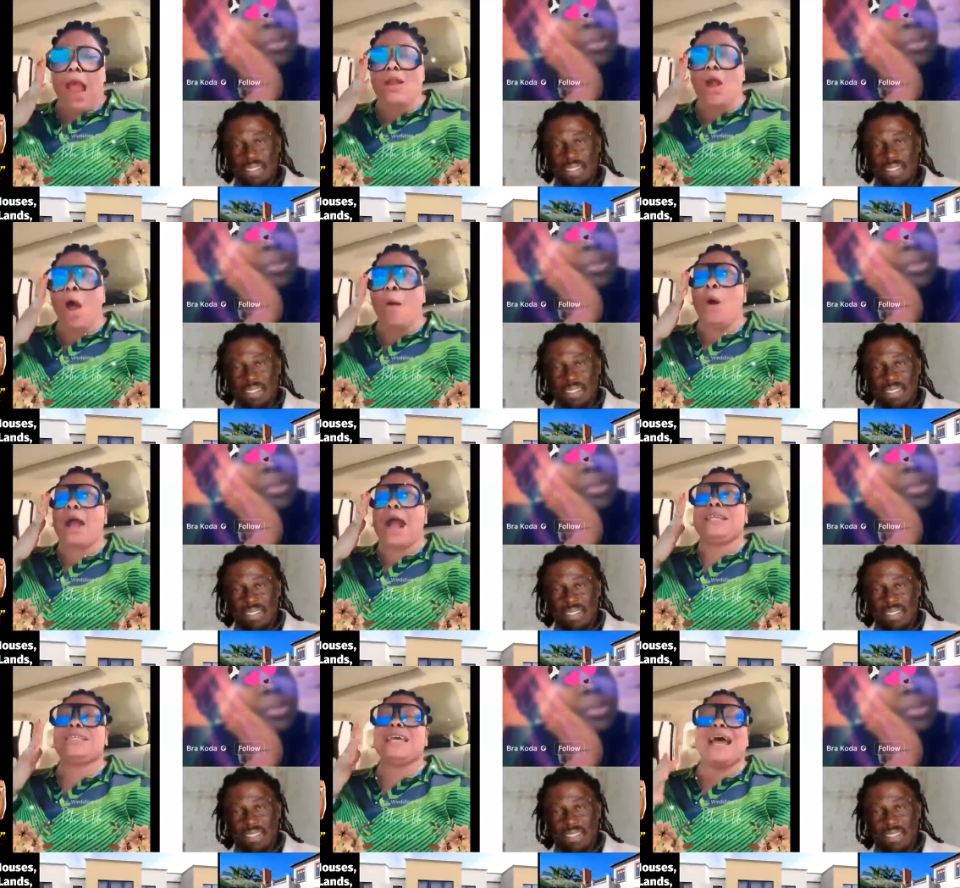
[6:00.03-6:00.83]
Speaker 1: And I'm
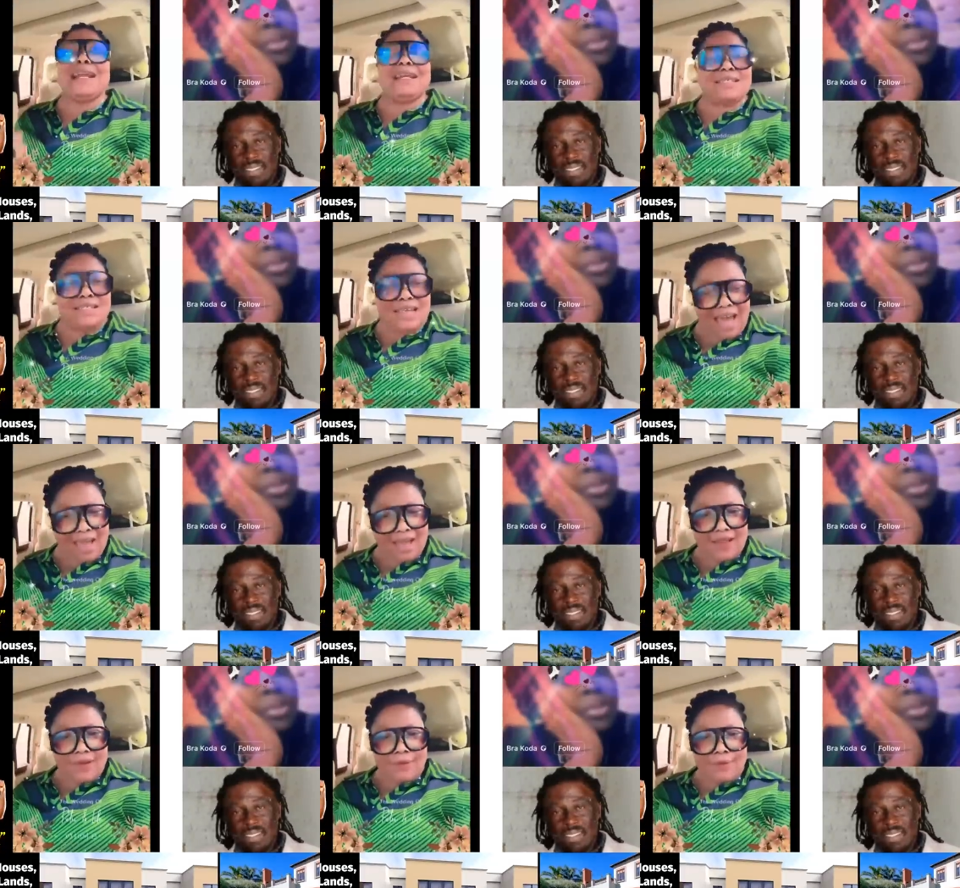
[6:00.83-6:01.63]
going to
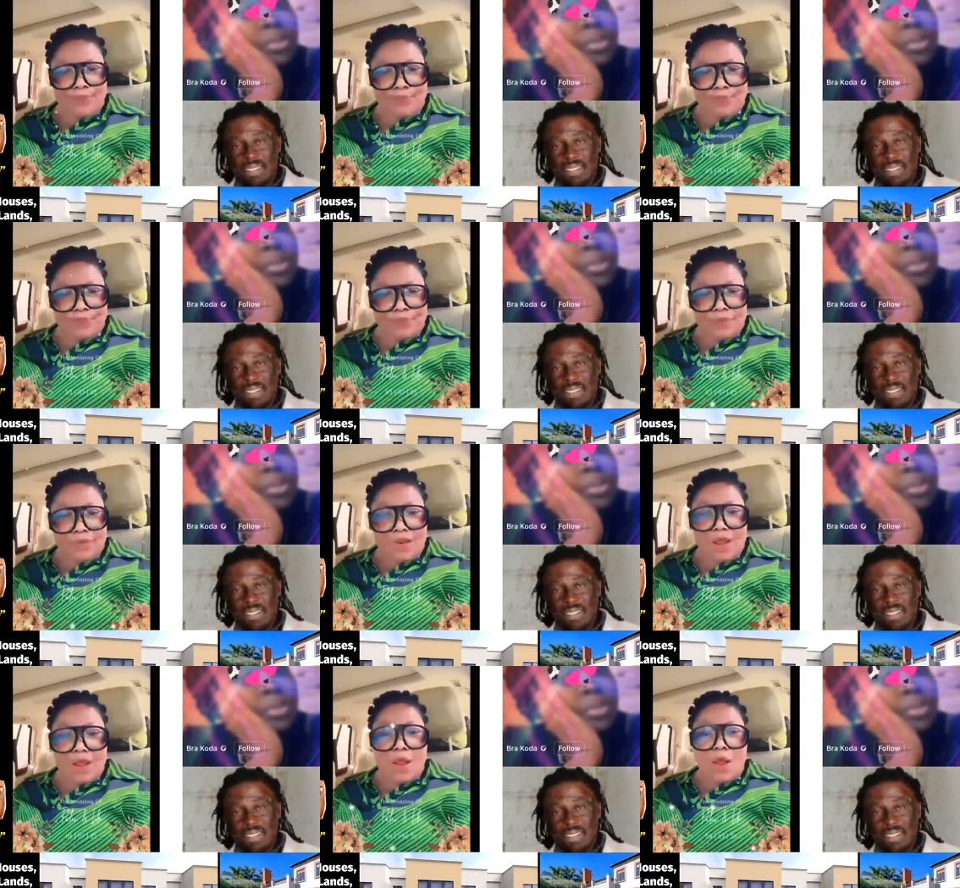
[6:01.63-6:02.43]
say,
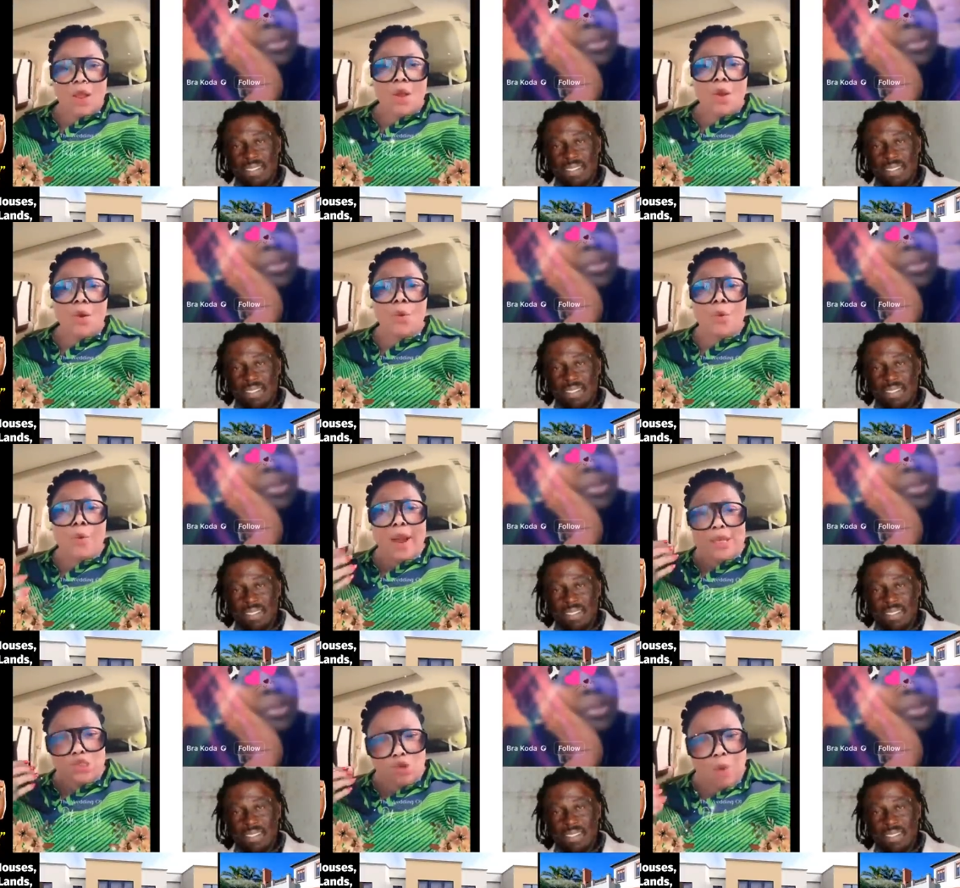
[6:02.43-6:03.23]

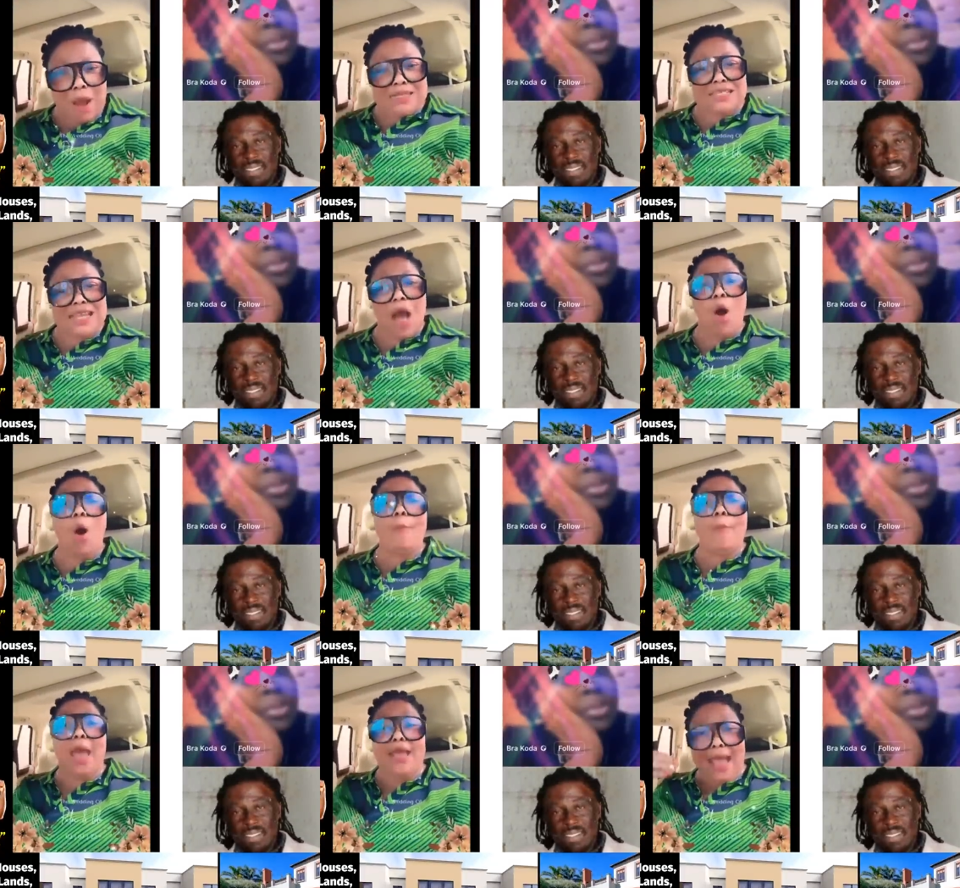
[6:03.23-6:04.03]
rich was a
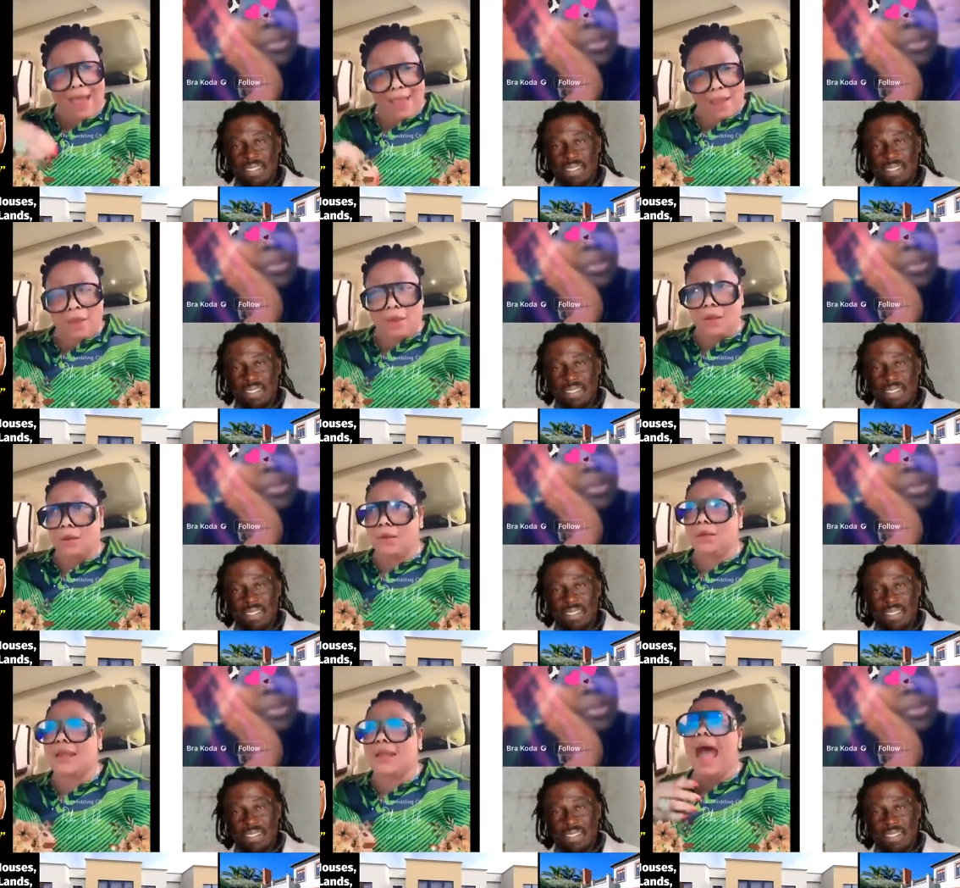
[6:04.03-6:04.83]
obey,
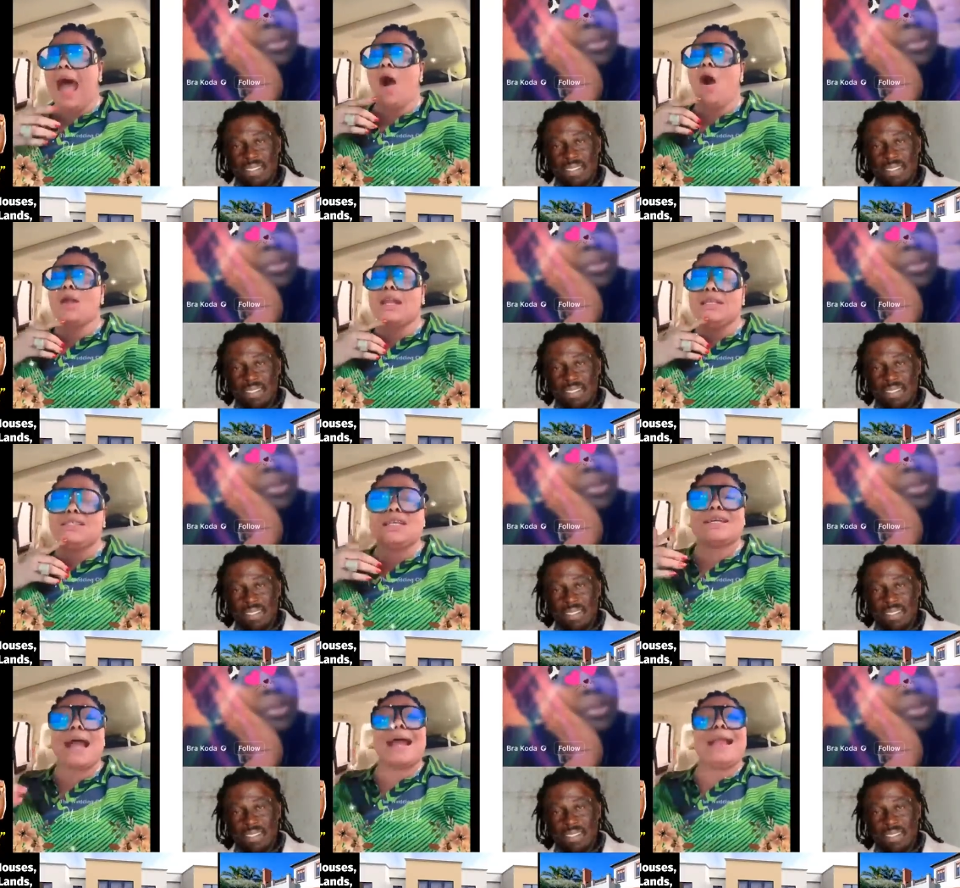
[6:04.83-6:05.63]
now all
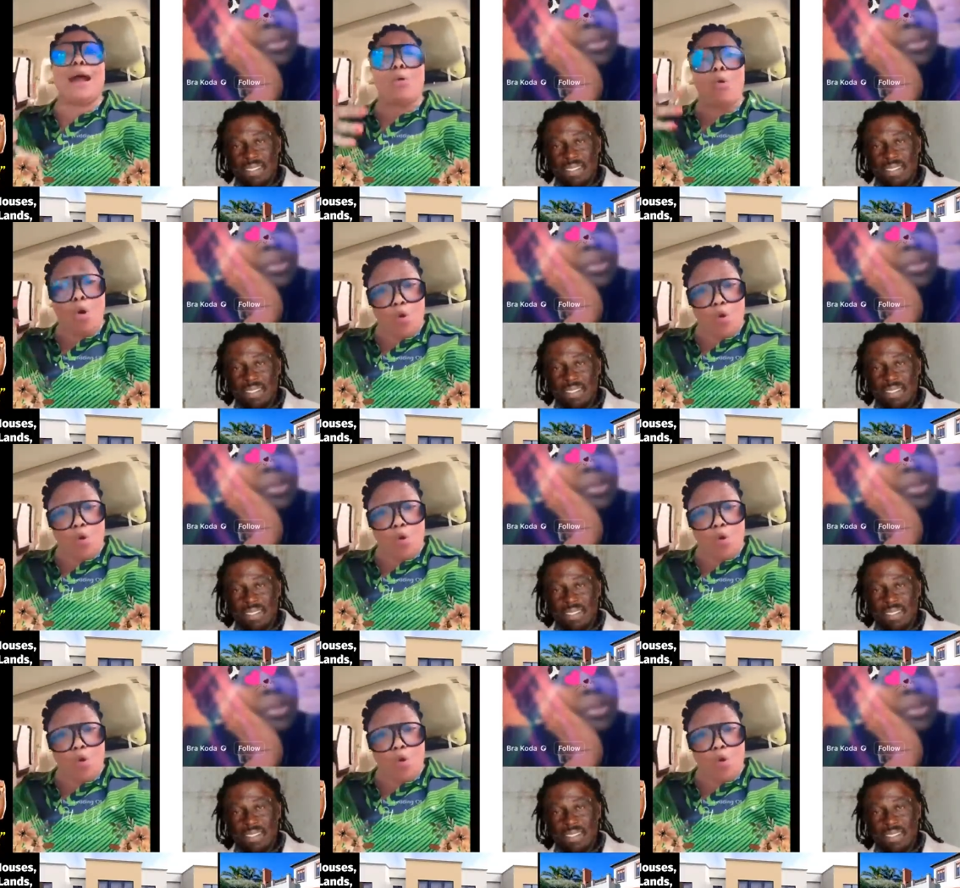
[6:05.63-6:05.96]
this is kind of